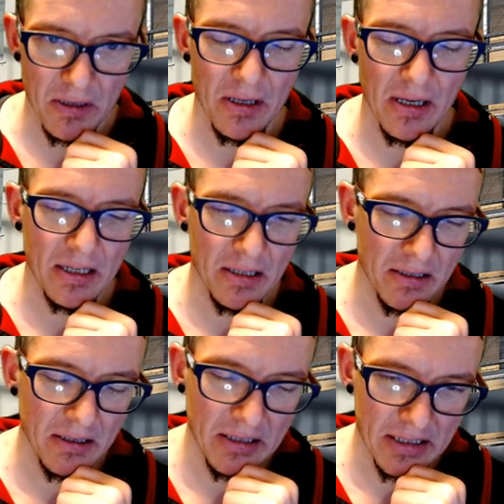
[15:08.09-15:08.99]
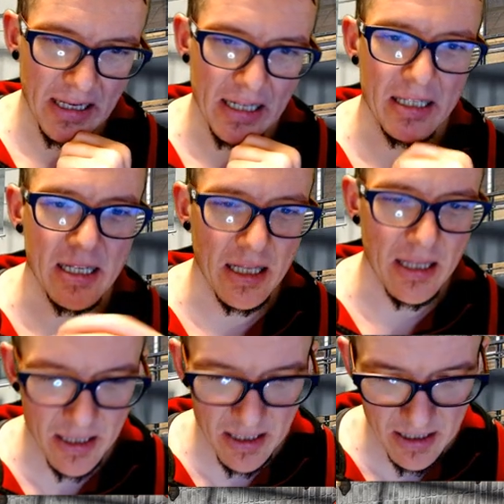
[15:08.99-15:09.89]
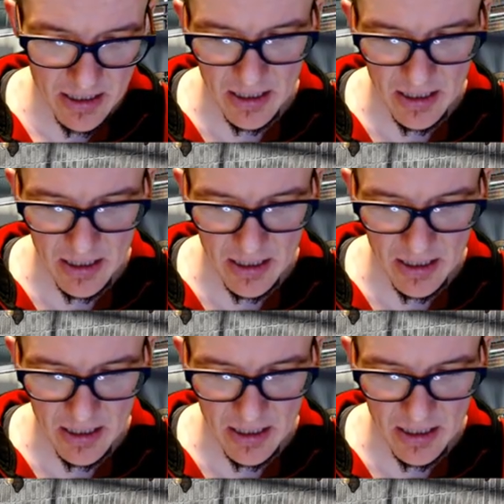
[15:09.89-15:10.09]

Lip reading: in the sense that the